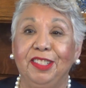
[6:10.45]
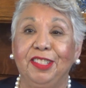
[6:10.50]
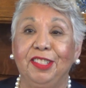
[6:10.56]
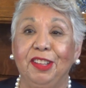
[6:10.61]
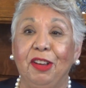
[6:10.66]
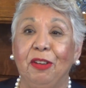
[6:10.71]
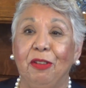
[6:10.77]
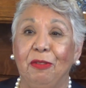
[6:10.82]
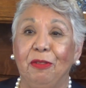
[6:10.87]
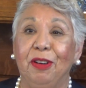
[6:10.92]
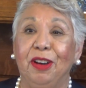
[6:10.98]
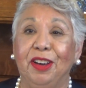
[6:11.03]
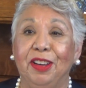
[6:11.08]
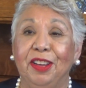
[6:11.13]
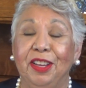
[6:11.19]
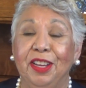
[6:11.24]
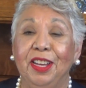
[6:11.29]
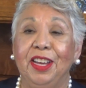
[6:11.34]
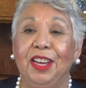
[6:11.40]
So
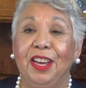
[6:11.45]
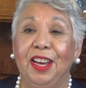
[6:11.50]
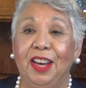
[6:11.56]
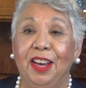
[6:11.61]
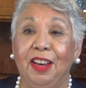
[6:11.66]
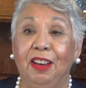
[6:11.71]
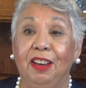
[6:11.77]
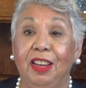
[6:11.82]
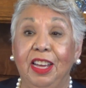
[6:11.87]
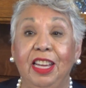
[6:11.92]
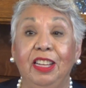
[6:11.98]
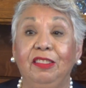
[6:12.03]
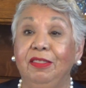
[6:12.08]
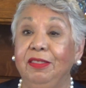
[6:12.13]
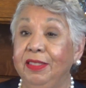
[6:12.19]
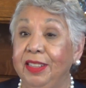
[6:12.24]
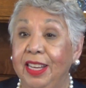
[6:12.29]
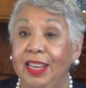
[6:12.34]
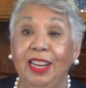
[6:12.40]
it
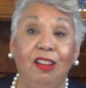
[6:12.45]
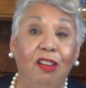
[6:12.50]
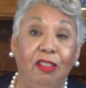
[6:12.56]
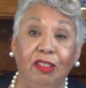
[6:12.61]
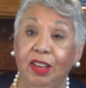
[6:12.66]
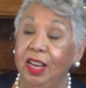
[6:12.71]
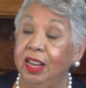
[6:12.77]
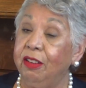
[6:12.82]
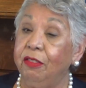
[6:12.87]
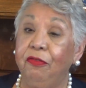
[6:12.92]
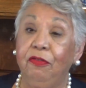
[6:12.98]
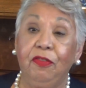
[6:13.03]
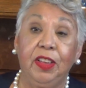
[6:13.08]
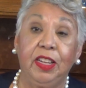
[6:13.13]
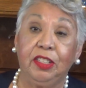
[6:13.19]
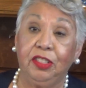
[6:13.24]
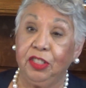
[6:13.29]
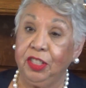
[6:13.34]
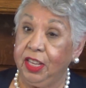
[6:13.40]
all kind of
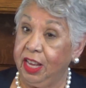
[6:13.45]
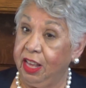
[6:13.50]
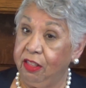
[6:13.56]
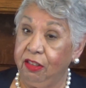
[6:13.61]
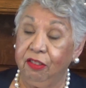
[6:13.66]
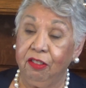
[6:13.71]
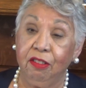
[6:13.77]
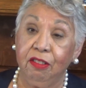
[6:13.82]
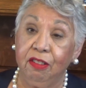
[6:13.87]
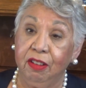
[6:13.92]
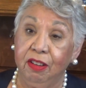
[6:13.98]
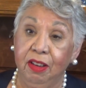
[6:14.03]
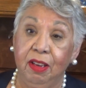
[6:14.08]
fit together,